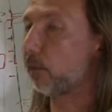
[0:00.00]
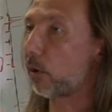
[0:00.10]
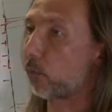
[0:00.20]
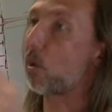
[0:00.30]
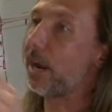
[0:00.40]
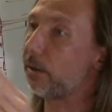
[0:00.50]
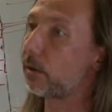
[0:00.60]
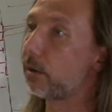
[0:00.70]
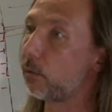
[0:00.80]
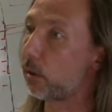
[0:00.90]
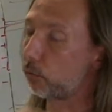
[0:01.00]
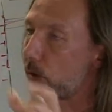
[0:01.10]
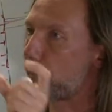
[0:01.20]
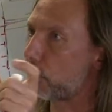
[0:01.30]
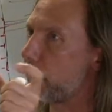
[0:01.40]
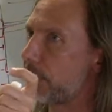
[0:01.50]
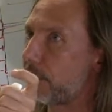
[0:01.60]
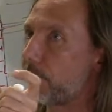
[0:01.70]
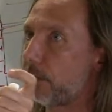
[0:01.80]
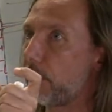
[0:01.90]
they were wider, they were 24 bits
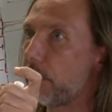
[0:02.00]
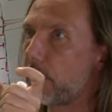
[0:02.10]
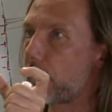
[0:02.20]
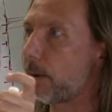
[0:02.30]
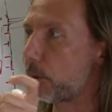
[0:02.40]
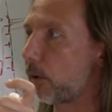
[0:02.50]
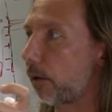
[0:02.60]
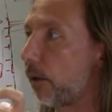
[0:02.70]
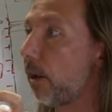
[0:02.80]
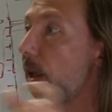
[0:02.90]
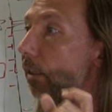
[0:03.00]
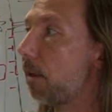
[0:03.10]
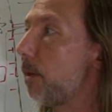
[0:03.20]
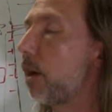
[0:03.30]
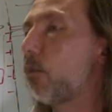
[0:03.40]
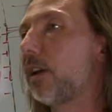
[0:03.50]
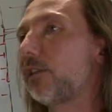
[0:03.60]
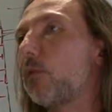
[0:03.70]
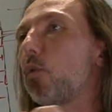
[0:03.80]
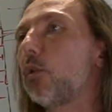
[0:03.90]
if I remember correctly. The Amiga
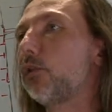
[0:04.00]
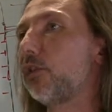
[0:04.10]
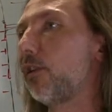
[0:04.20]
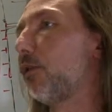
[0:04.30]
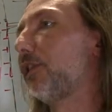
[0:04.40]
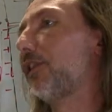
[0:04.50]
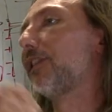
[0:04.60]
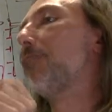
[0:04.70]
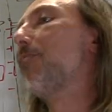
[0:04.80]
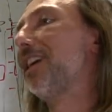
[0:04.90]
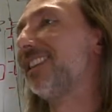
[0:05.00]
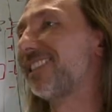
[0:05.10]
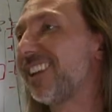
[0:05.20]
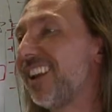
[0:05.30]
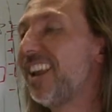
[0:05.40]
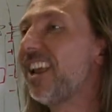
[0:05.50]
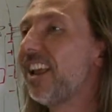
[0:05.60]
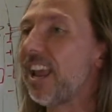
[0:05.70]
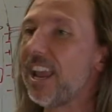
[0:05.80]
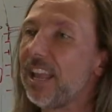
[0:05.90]
ones are worse, they're only 16 bits. Hmm.
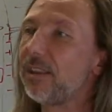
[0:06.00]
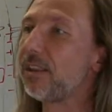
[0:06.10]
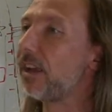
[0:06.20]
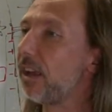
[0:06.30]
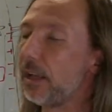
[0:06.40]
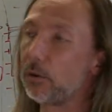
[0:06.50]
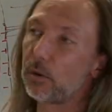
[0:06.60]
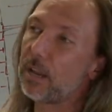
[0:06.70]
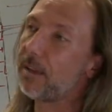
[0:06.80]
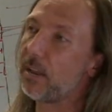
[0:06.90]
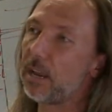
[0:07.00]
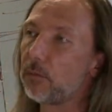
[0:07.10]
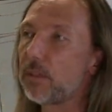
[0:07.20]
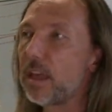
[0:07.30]
And uh, you only have eight of